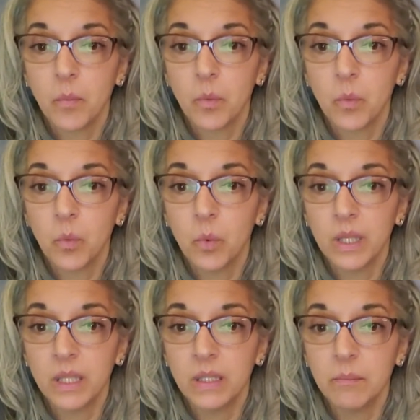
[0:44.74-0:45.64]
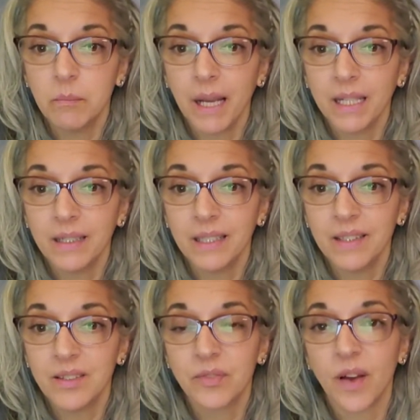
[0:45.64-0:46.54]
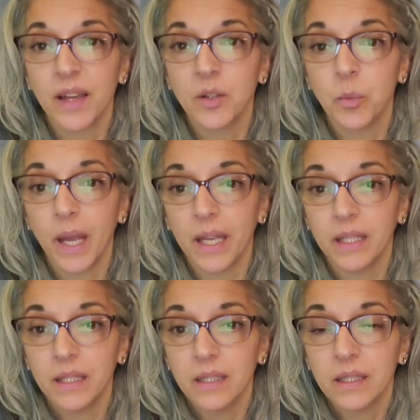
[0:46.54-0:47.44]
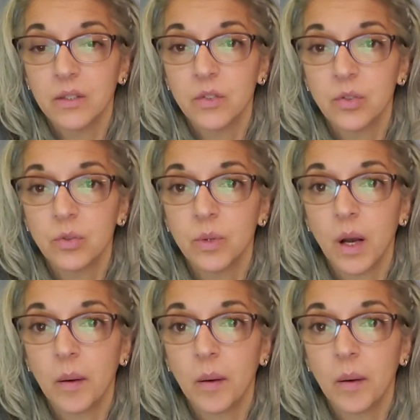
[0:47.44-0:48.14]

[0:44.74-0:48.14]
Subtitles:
We might need to find a way to